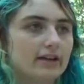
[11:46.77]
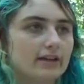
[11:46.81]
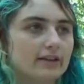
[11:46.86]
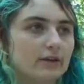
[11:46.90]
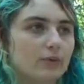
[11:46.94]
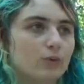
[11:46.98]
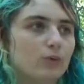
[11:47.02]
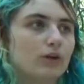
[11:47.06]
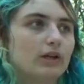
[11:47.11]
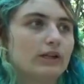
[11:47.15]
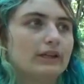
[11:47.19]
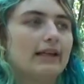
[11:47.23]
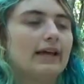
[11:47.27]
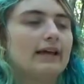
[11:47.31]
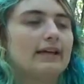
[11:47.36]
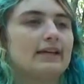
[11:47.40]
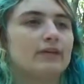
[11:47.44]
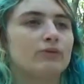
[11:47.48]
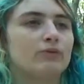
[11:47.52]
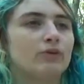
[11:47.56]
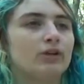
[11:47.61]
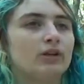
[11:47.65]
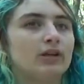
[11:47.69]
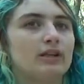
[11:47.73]
the word
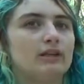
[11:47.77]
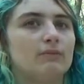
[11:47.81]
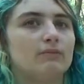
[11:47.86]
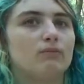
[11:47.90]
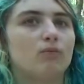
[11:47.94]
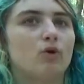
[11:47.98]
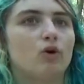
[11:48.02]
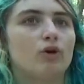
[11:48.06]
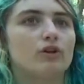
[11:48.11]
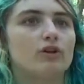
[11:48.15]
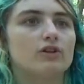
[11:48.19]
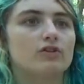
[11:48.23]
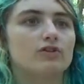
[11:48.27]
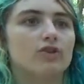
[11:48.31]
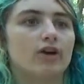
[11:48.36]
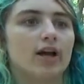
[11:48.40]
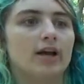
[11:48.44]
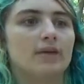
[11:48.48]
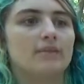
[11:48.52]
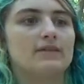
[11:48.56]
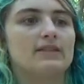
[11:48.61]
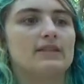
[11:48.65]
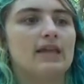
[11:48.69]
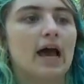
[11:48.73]
lichen really more
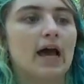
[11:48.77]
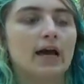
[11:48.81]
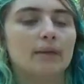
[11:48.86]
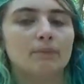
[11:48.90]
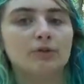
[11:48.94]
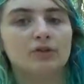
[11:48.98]
describes that